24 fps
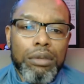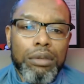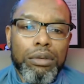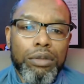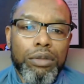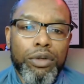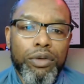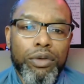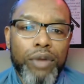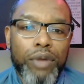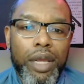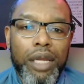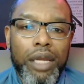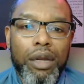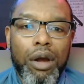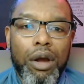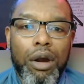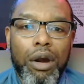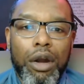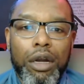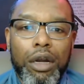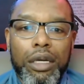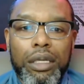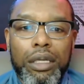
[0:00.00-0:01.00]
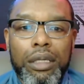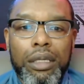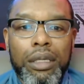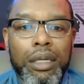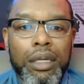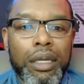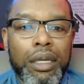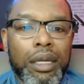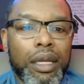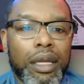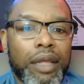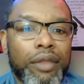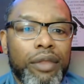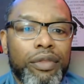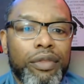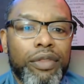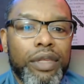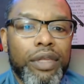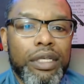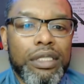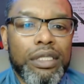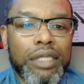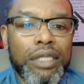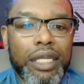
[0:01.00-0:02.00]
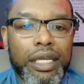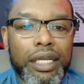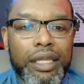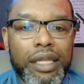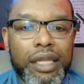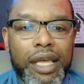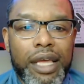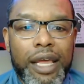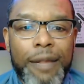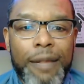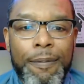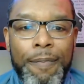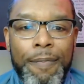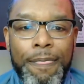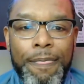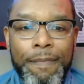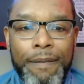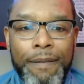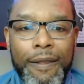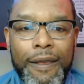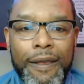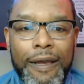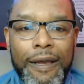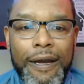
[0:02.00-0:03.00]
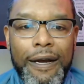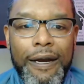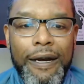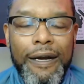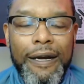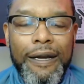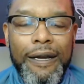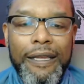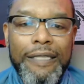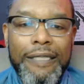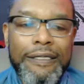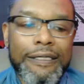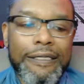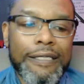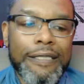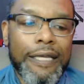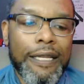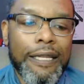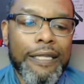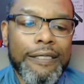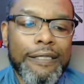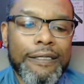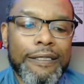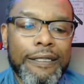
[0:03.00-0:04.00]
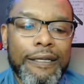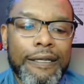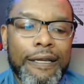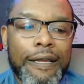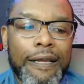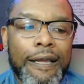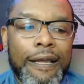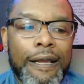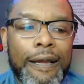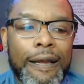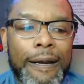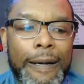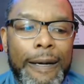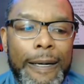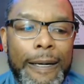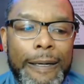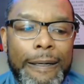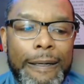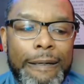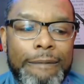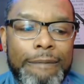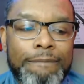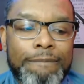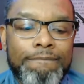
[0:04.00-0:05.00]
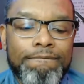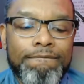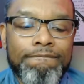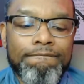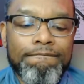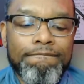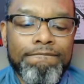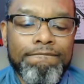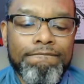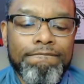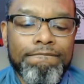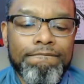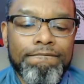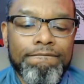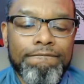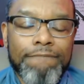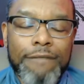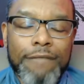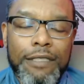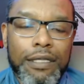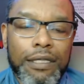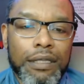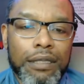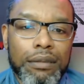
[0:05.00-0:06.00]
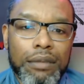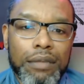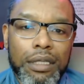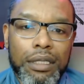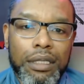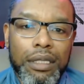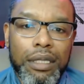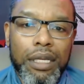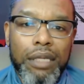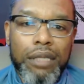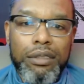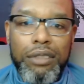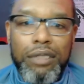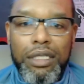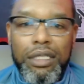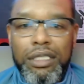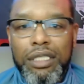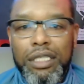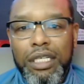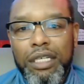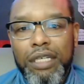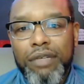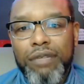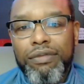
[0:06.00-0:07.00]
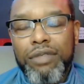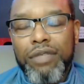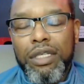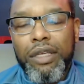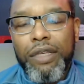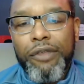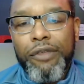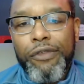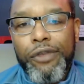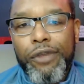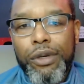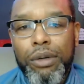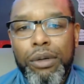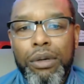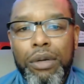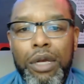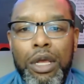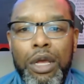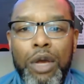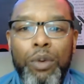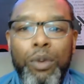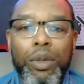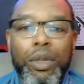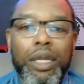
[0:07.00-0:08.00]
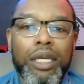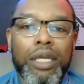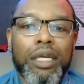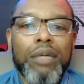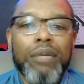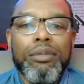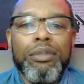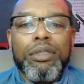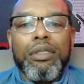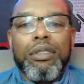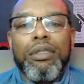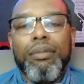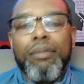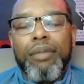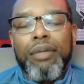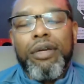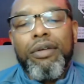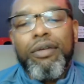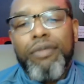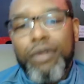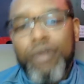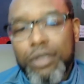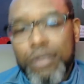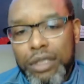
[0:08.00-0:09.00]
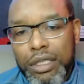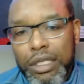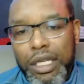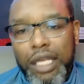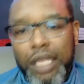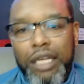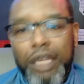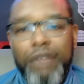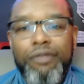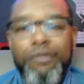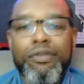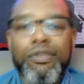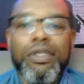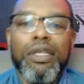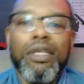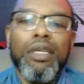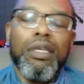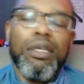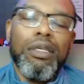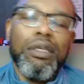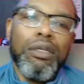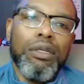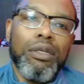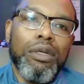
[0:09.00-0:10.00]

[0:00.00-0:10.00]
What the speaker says: create art and things like that and sell it. Um, and yeah, so that's the NFT. So when it comes to the metaverse and NFT,